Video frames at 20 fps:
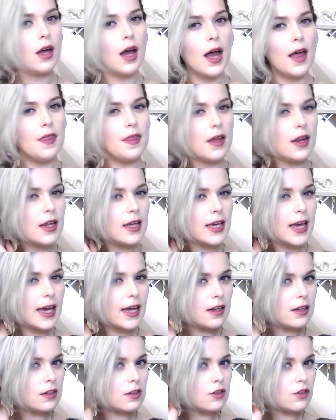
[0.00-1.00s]
And then
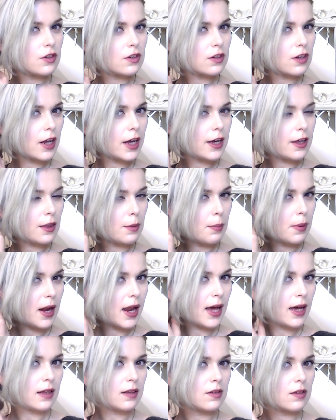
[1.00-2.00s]
again, just like the
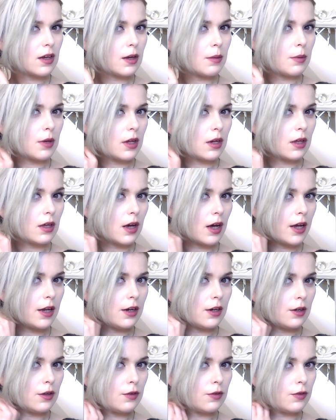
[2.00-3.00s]
plait, I'm going to
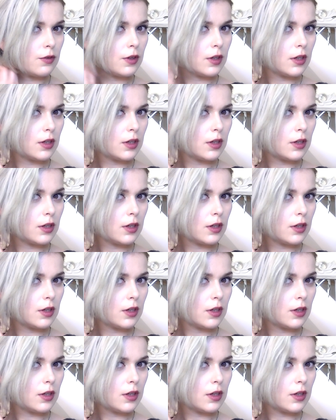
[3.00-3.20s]
kind of